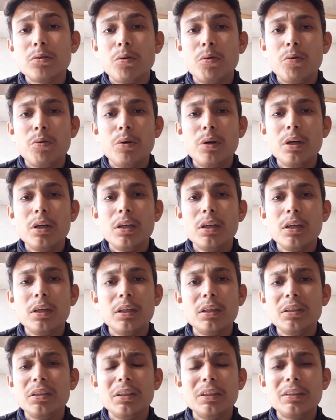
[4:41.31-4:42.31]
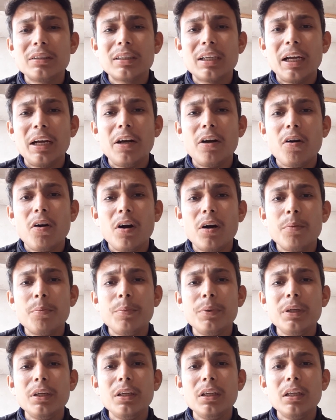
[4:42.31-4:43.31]
only is cannot
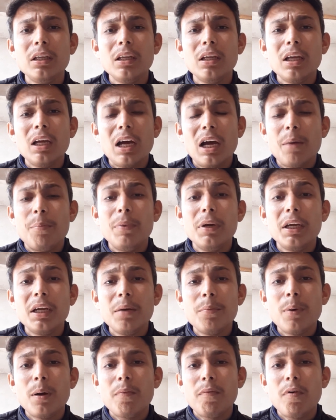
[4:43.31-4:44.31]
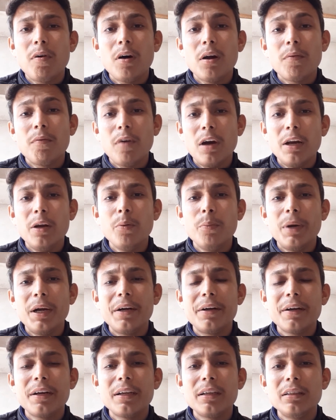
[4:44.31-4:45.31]
be applicable for
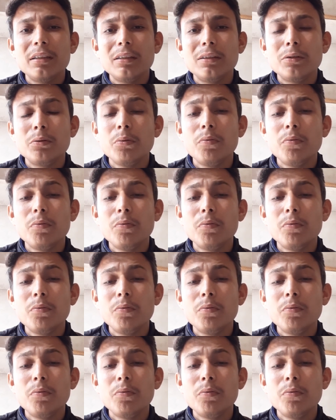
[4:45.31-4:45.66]
volumetric.